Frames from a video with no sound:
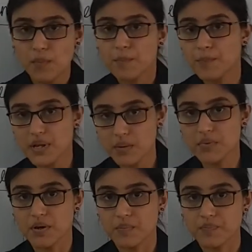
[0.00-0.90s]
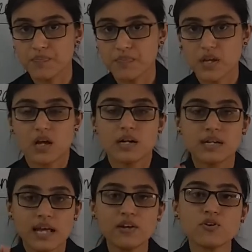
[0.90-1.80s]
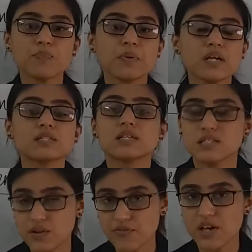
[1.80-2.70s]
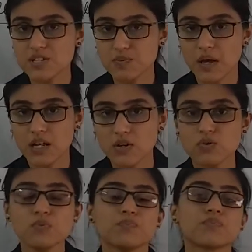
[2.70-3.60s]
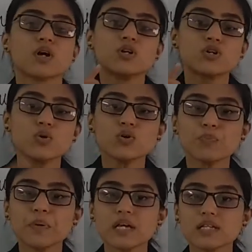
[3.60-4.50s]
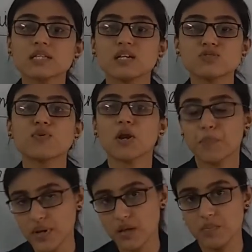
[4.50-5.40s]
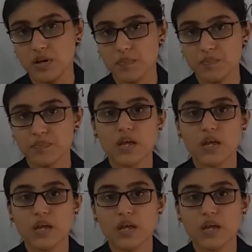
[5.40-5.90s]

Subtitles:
premium. 10 rupees is the face value, 2 rupees is for premium.